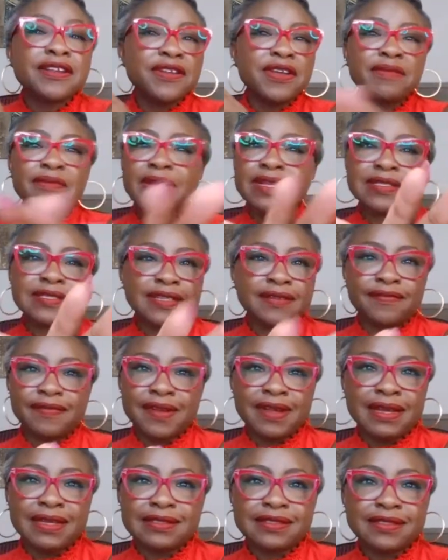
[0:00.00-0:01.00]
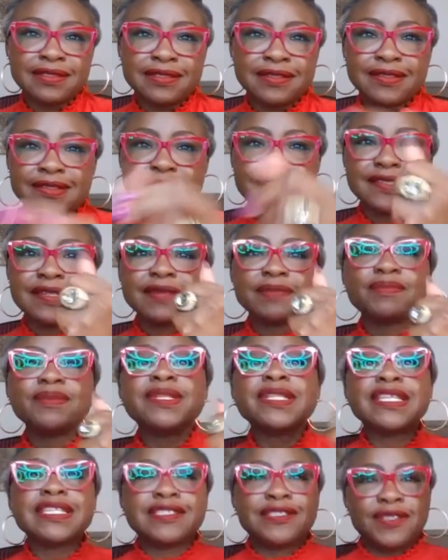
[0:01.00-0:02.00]
No, I must send flowers.
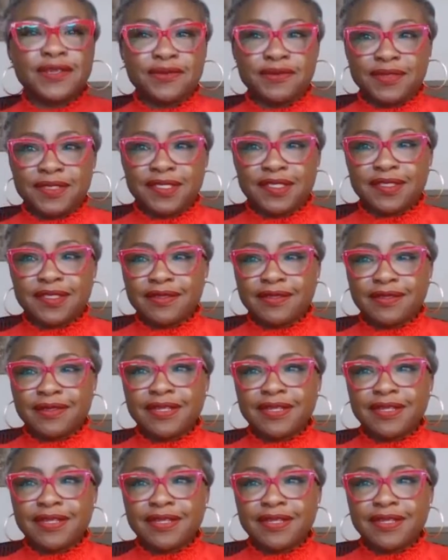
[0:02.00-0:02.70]
Please don't.